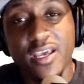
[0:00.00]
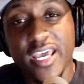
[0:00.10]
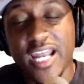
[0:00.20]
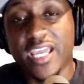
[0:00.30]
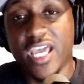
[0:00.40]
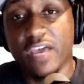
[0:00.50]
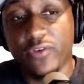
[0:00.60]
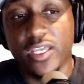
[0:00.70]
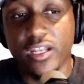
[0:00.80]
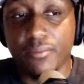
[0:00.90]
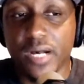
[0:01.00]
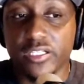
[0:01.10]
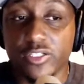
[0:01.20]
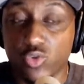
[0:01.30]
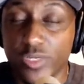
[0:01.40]
And I can't forget about
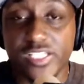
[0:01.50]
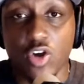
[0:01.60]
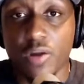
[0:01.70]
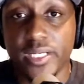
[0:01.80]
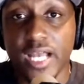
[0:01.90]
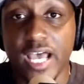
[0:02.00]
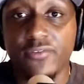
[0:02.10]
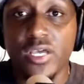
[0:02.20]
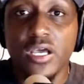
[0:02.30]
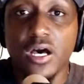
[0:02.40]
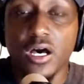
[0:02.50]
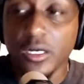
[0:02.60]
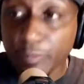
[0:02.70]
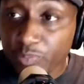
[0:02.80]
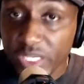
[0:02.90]
the Swiss Army knife
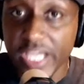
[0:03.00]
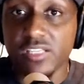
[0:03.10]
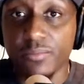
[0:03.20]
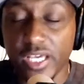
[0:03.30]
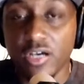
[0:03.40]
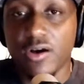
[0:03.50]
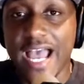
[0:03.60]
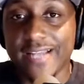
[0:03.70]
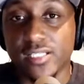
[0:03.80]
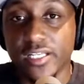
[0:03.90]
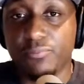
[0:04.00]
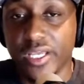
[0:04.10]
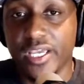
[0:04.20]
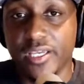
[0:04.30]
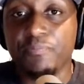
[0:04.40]
Taysom Hill actually
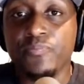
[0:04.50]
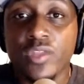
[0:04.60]
playing.